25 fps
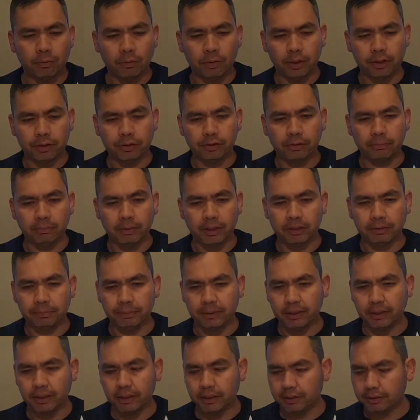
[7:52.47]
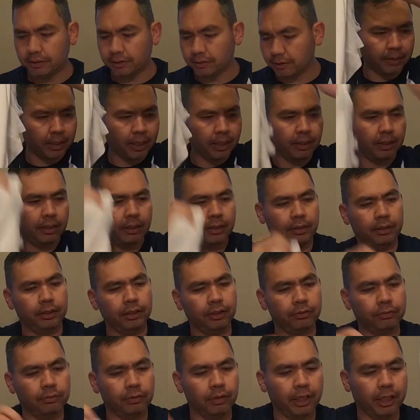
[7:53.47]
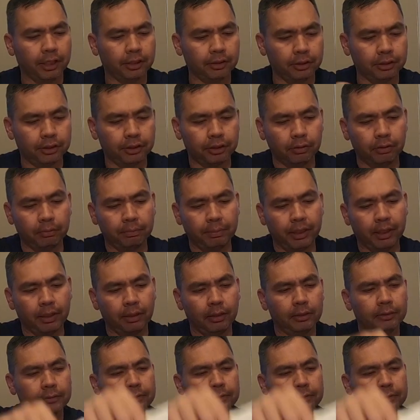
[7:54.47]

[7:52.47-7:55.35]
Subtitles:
worn it too much because this will actually show it better.